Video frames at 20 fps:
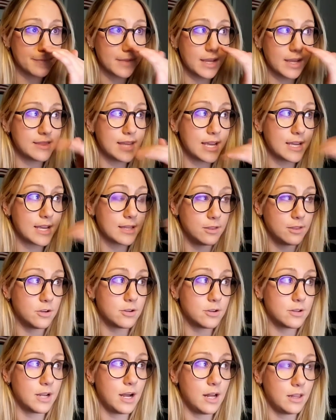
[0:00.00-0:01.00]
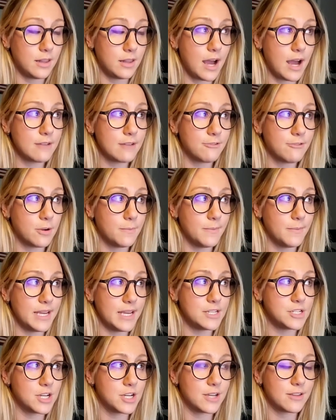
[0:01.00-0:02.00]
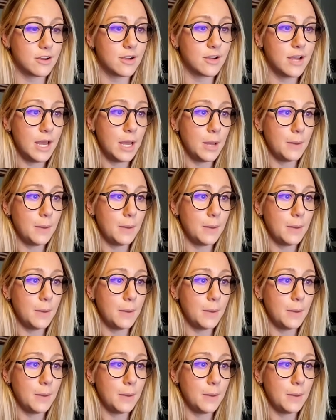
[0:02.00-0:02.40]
and they can learn a lot from each other,